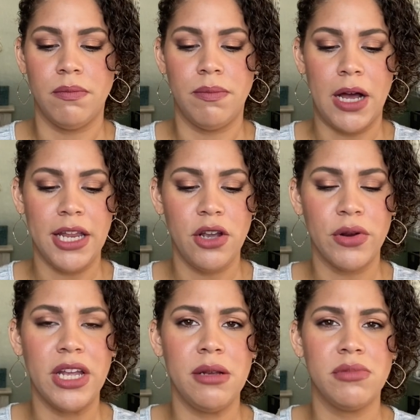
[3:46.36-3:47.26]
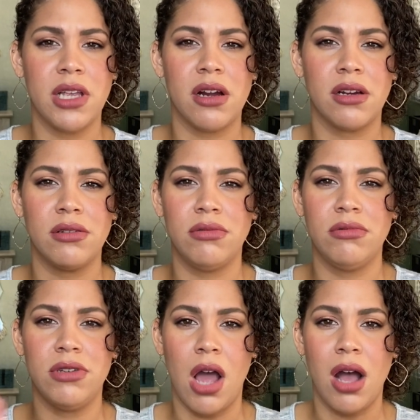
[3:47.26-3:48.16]
body creams that are
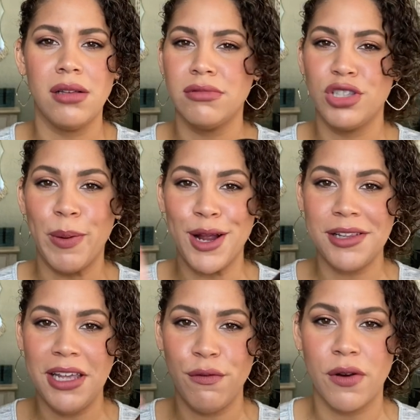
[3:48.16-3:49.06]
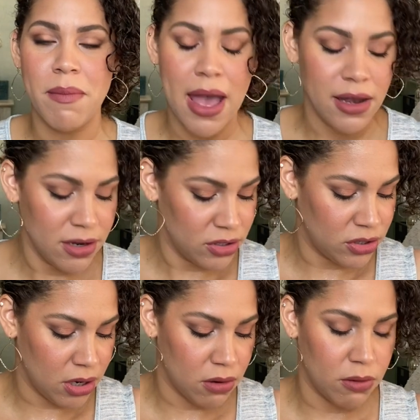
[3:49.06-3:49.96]
not sparkly for men.
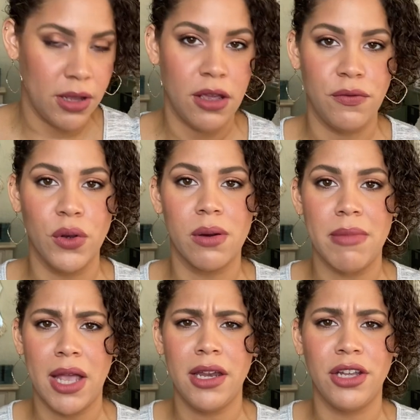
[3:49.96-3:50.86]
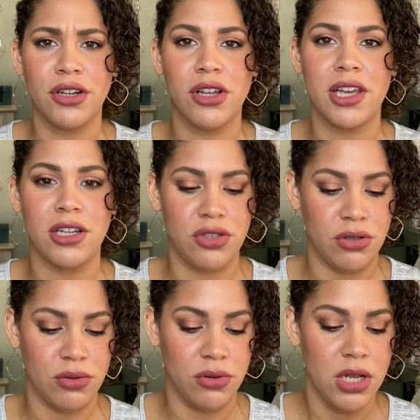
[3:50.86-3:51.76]
So if you're a man and you're looking
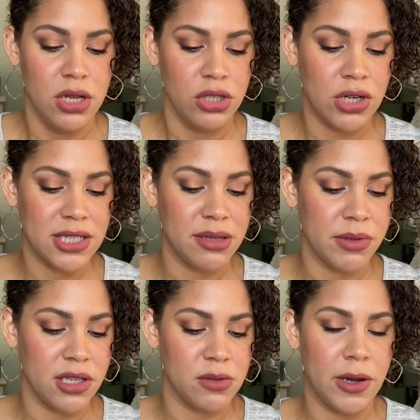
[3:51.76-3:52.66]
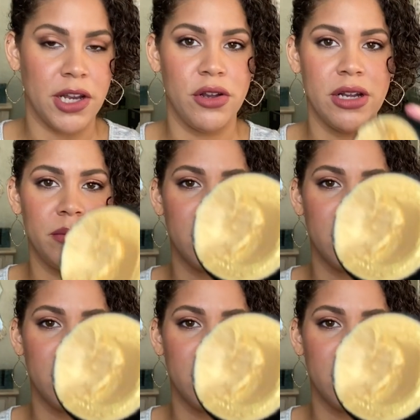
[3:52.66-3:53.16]
to try some of these body creams,